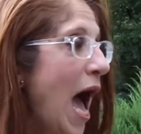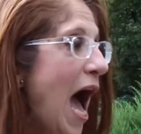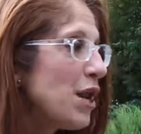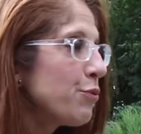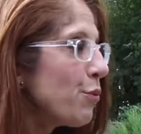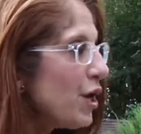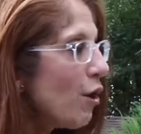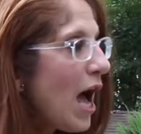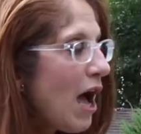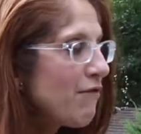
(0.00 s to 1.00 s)
and we
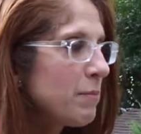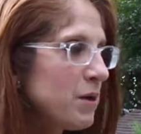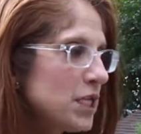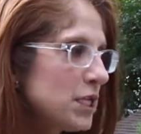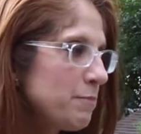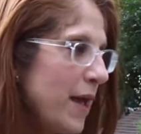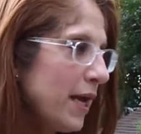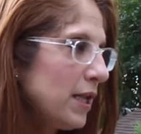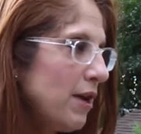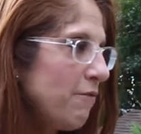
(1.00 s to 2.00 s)
don't have a
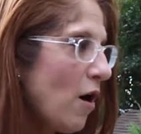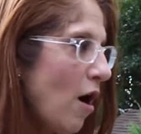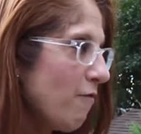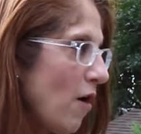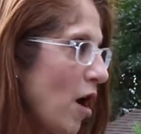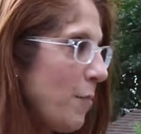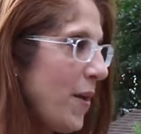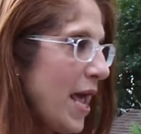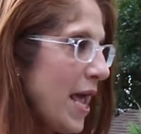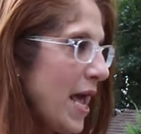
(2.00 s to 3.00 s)
perspective of our
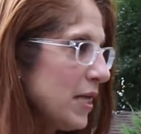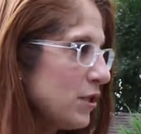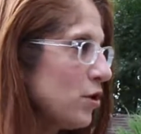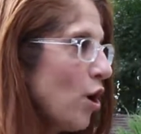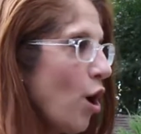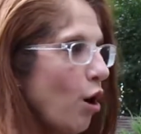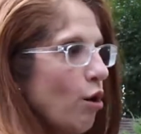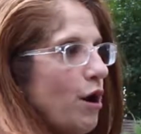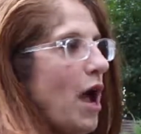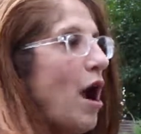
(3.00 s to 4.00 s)
past
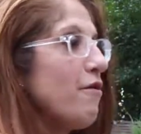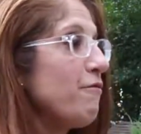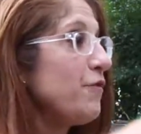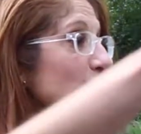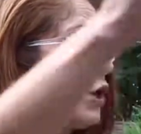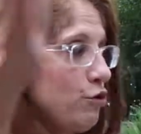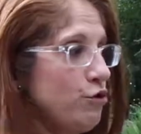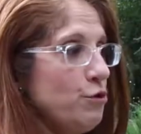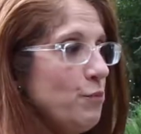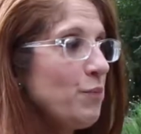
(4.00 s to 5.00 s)
or our future.